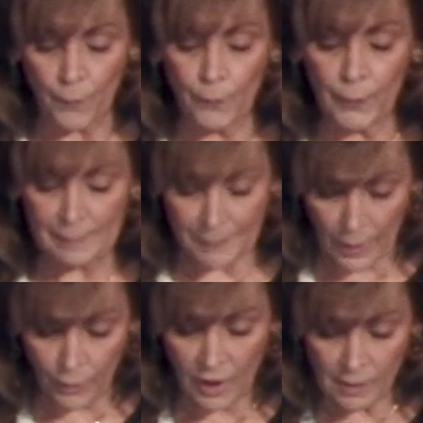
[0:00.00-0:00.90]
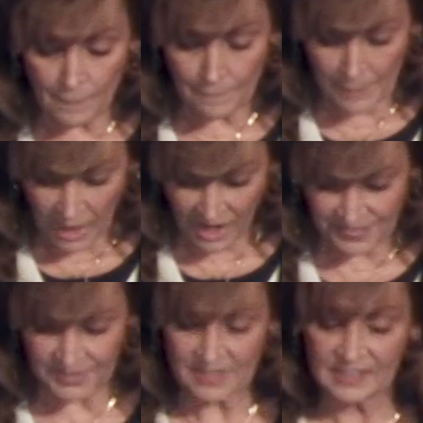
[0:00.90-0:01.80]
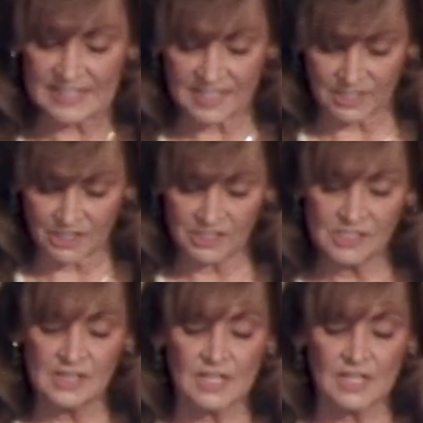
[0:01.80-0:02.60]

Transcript: Reboboth ear,